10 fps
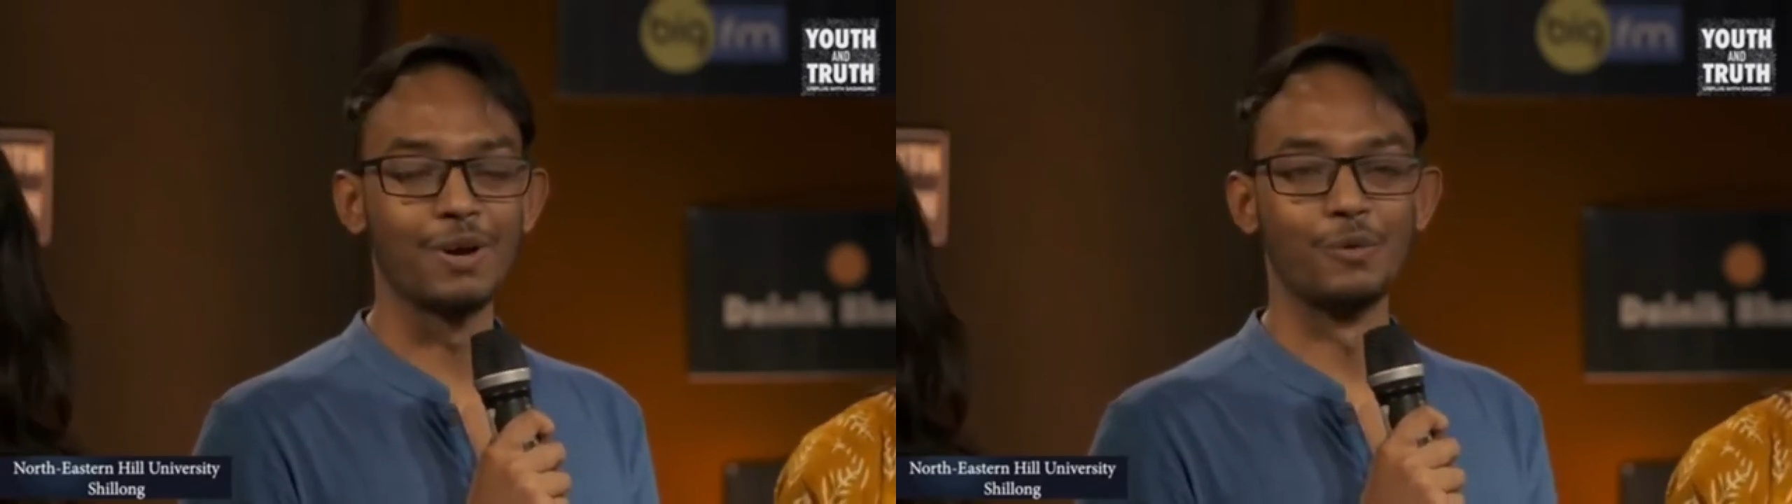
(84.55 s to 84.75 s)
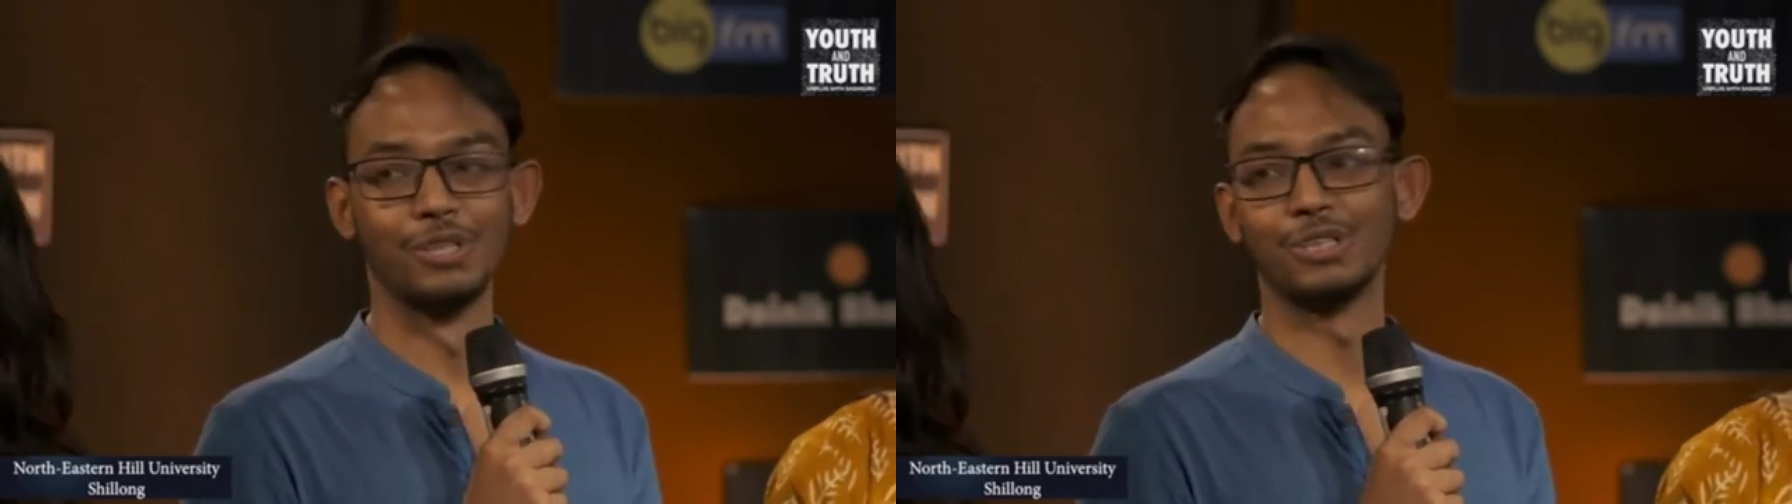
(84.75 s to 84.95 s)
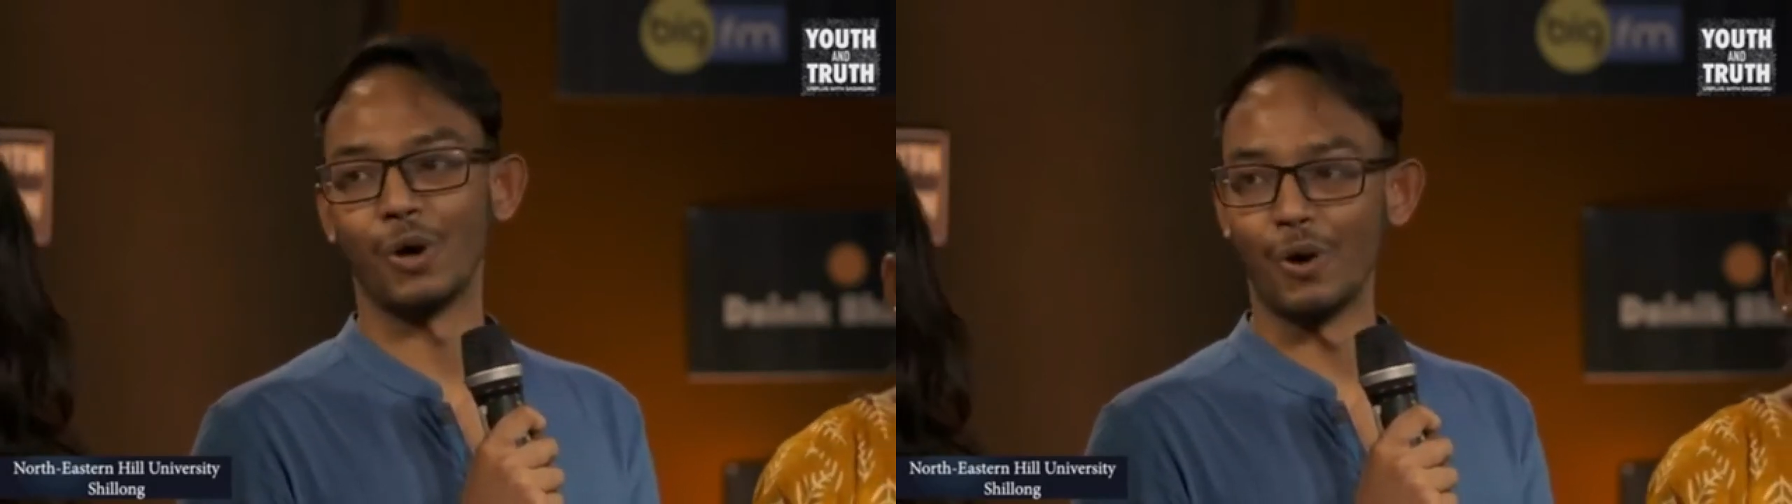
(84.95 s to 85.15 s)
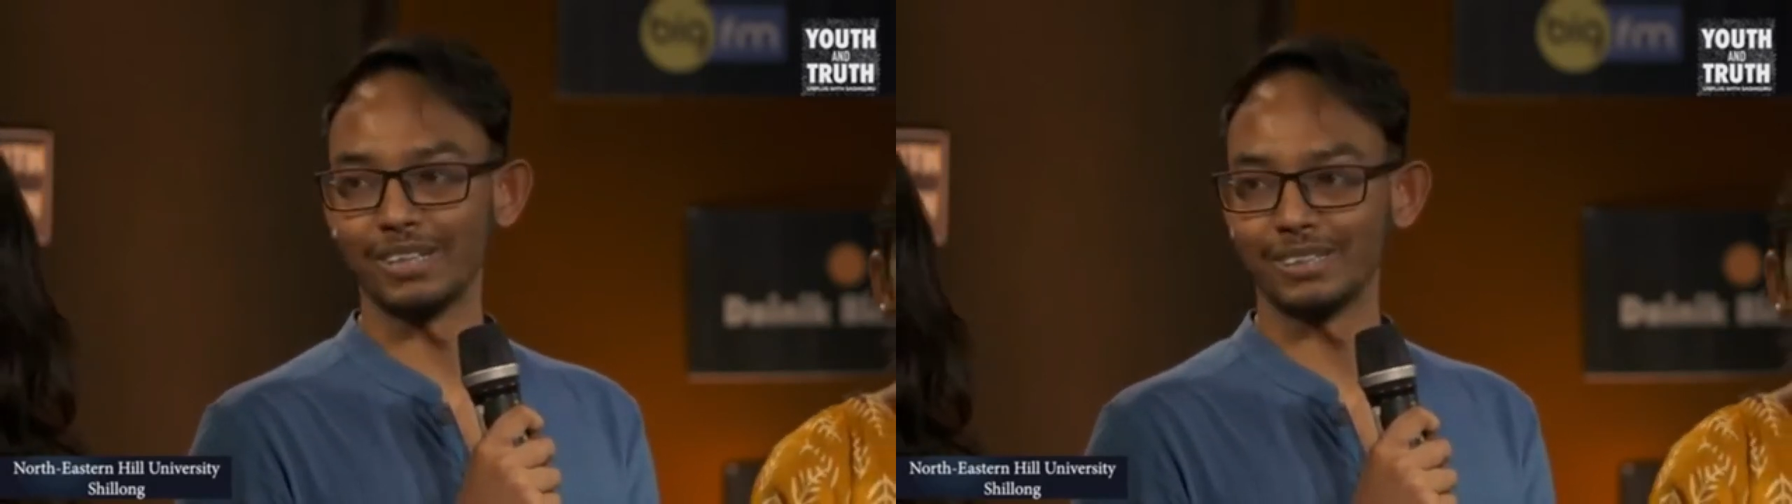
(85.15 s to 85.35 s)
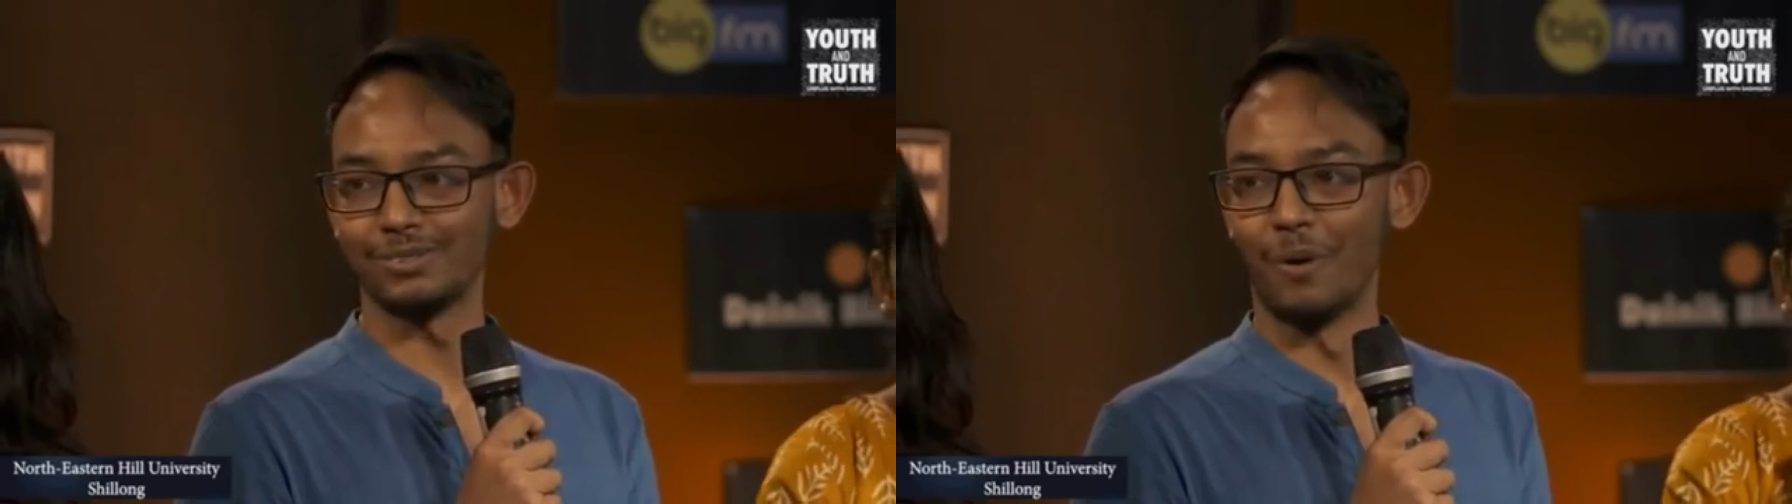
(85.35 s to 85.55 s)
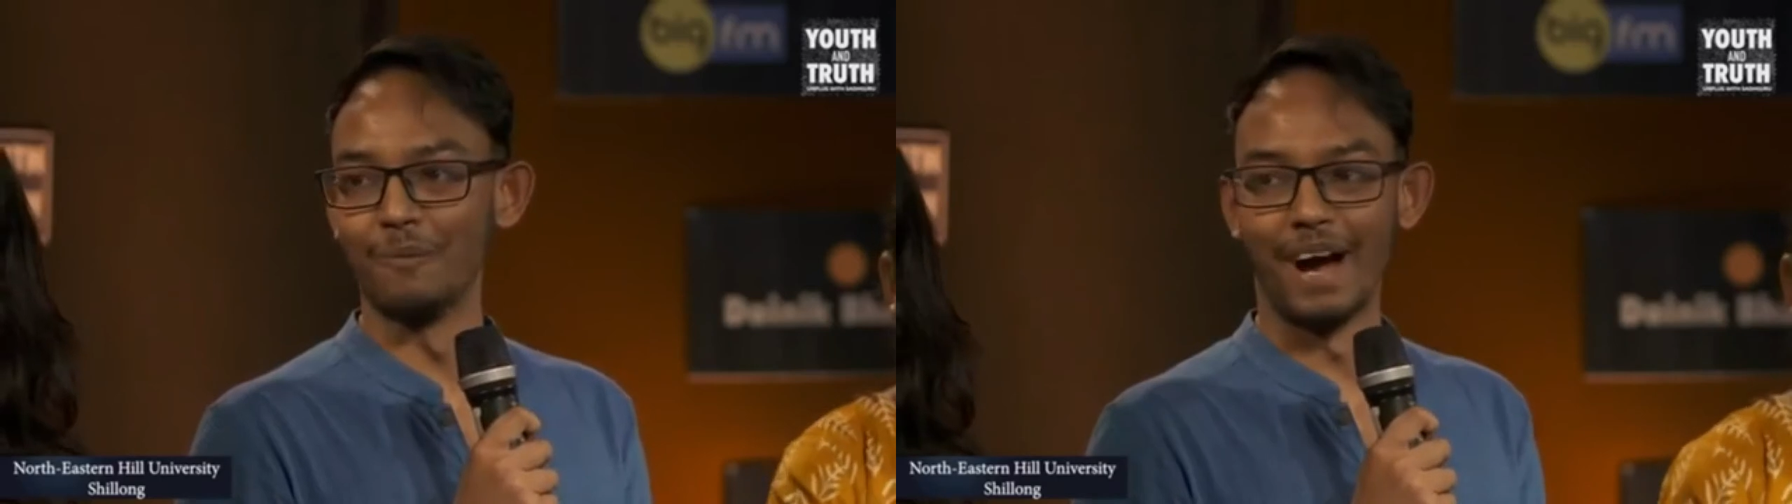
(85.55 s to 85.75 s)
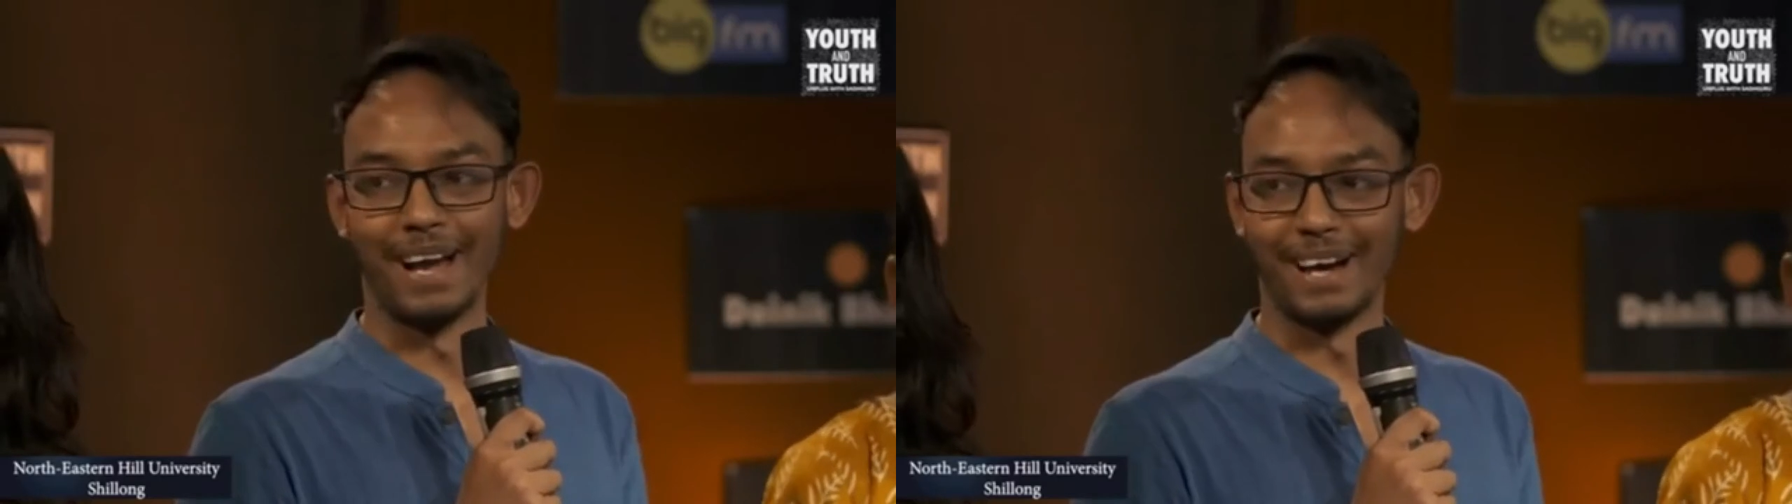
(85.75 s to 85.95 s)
which thought is from my